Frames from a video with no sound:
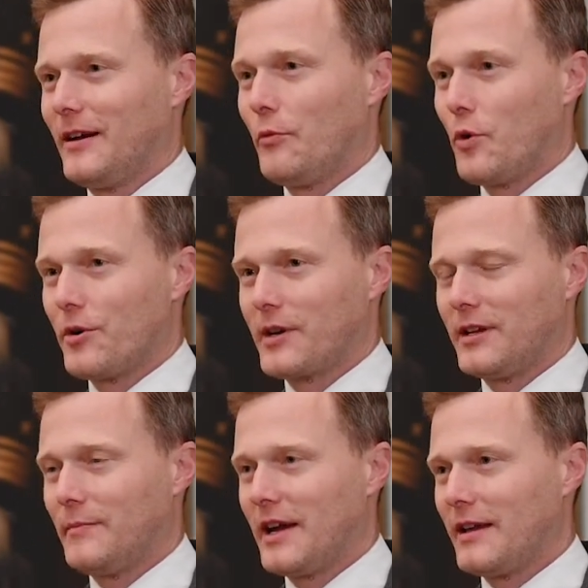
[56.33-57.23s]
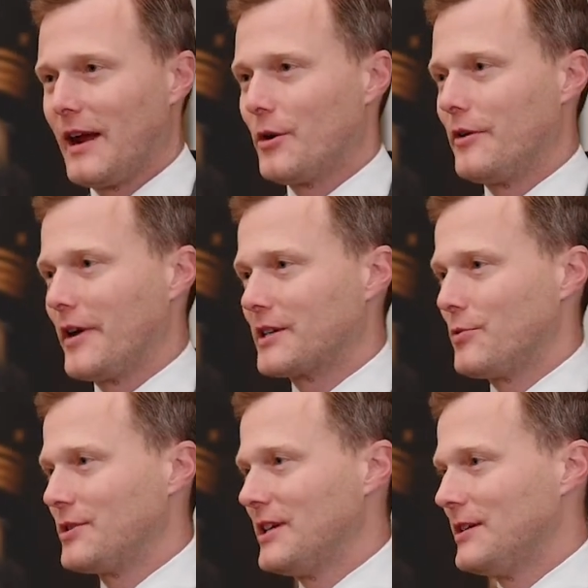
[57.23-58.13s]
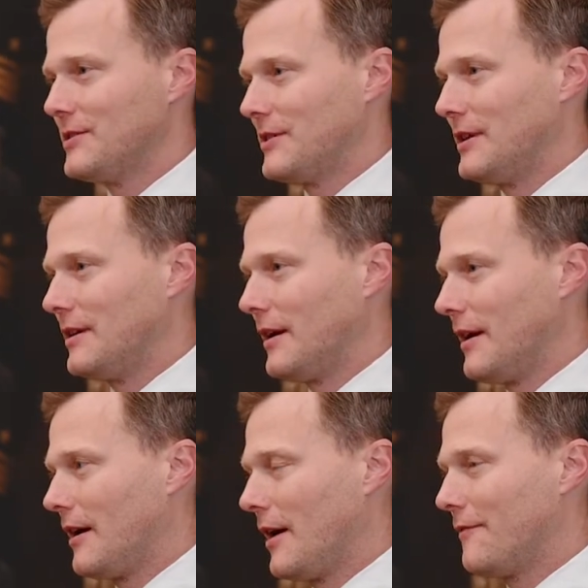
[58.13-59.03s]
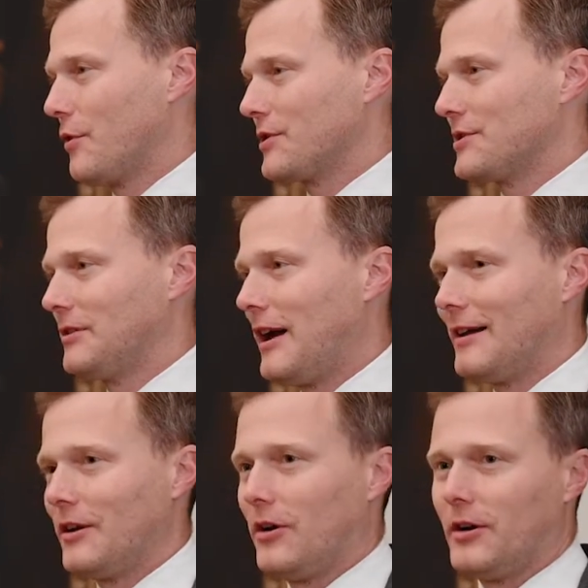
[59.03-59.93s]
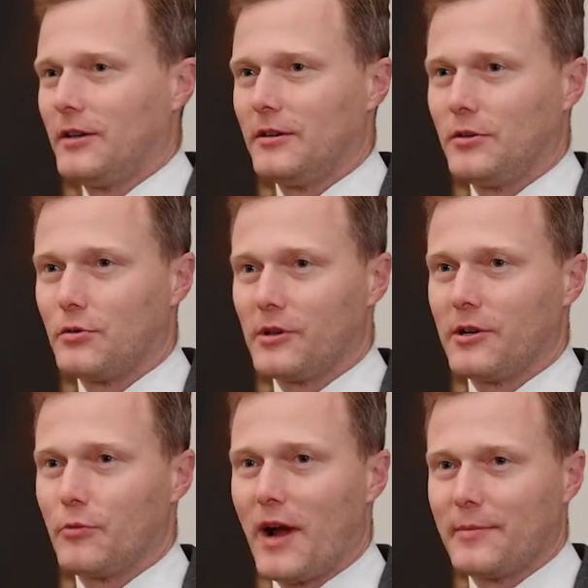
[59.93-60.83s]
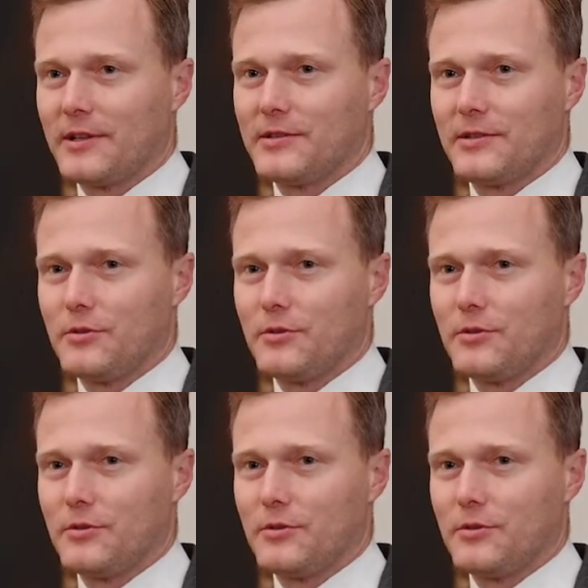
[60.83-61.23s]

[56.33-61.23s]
work and my area of expertise, and have focused a lot on nuclear weapons,